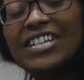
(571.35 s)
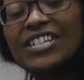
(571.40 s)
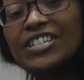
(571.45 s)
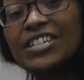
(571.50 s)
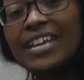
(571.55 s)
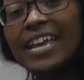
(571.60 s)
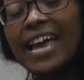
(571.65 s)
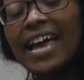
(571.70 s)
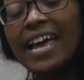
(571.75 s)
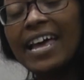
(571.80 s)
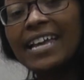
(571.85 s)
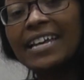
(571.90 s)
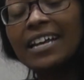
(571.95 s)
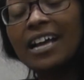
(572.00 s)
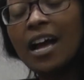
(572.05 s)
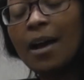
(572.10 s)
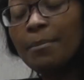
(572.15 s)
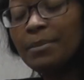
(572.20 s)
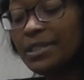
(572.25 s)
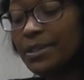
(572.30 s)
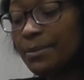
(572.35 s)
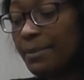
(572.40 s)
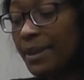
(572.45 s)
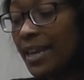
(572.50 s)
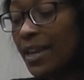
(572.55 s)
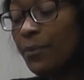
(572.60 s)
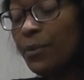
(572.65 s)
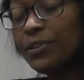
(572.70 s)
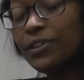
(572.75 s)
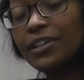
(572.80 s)
she had come to
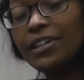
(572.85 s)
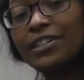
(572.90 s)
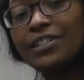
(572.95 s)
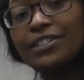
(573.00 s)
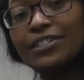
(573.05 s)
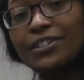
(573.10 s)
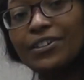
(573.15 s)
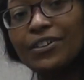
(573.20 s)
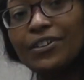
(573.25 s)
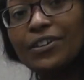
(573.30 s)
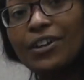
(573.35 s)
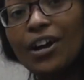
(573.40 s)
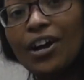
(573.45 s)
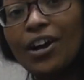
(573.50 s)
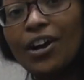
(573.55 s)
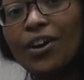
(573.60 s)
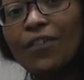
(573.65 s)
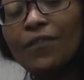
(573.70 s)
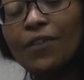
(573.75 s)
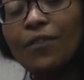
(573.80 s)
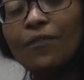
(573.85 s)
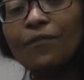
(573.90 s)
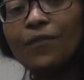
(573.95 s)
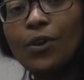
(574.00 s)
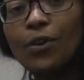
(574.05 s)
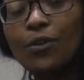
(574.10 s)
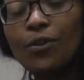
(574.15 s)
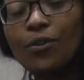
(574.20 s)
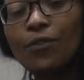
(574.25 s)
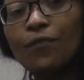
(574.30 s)
me with a concern of
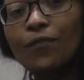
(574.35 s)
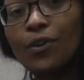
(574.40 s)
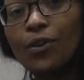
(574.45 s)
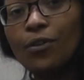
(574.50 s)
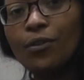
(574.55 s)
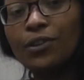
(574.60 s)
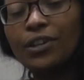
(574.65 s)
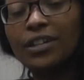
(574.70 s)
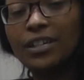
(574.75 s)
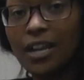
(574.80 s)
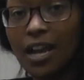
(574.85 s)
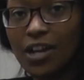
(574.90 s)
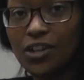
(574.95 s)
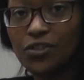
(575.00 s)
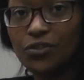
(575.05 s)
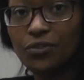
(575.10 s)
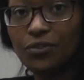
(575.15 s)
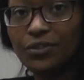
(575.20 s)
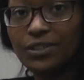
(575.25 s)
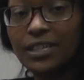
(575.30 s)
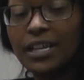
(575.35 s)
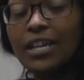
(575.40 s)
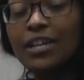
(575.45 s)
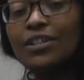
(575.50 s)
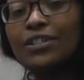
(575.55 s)
vocal fold nodules.